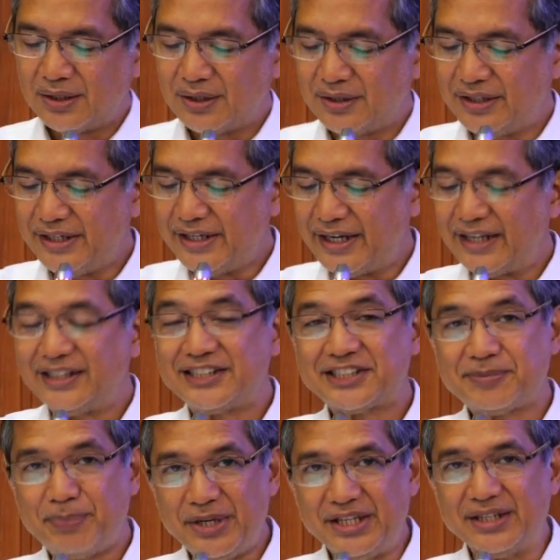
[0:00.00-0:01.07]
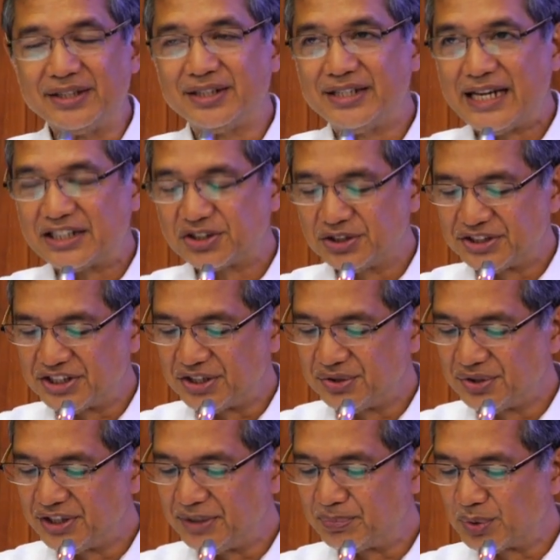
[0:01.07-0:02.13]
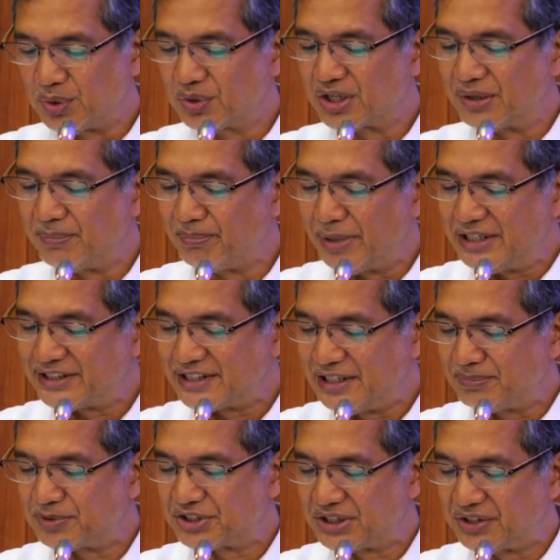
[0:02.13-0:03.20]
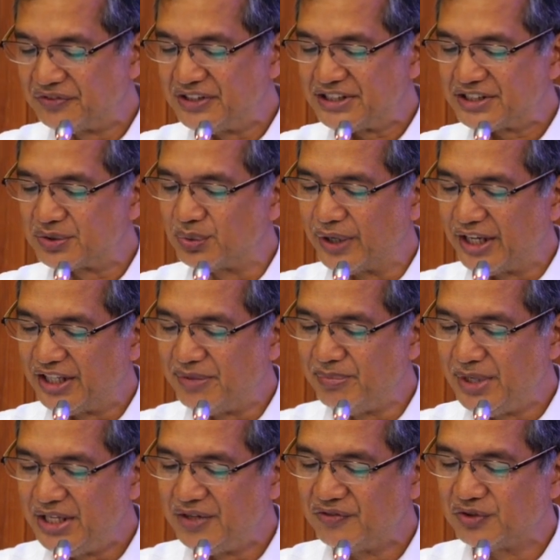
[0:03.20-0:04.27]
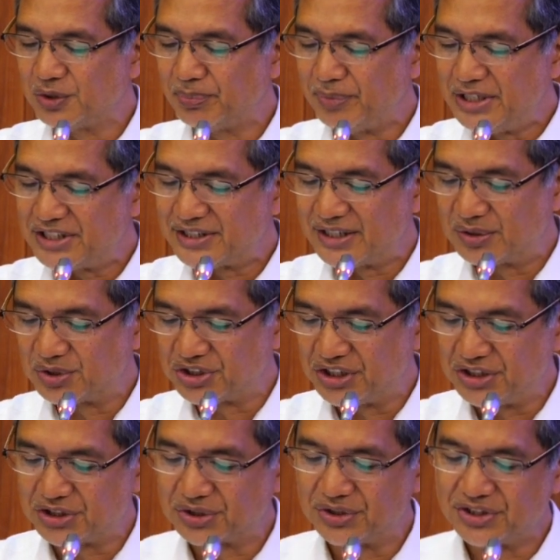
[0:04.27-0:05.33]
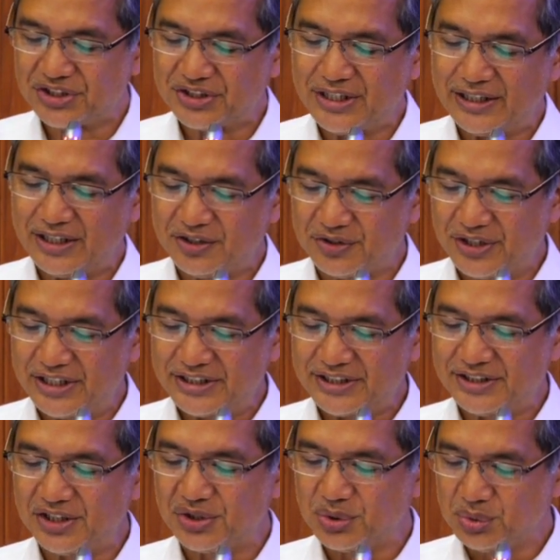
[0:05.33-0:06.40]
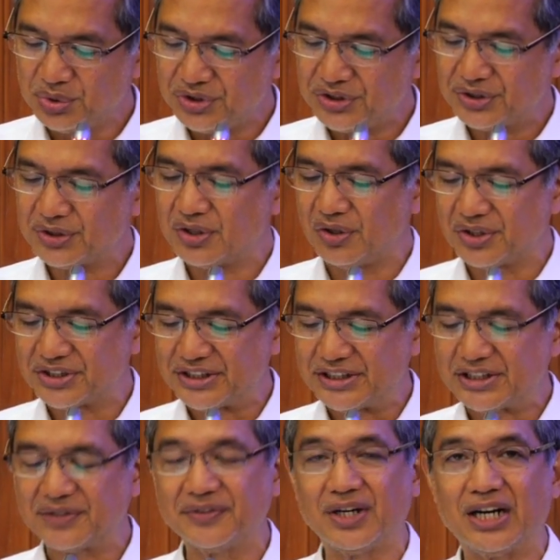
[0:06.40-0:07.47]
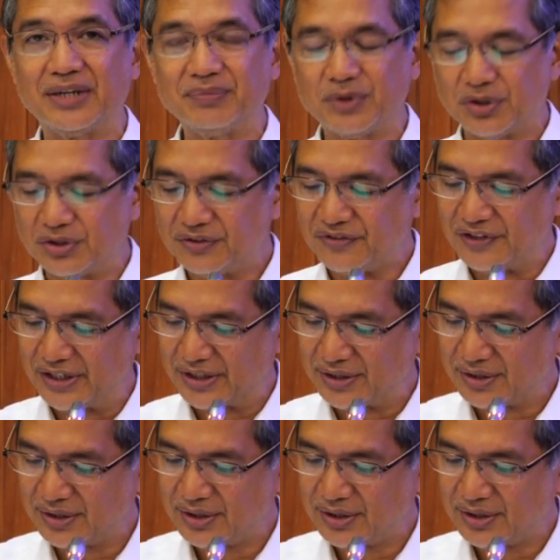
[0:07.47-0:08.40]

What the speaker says: The NSP, the National Security Program, pays lip service to any meaningful peace negotiations that address the root causes of the armed conflict.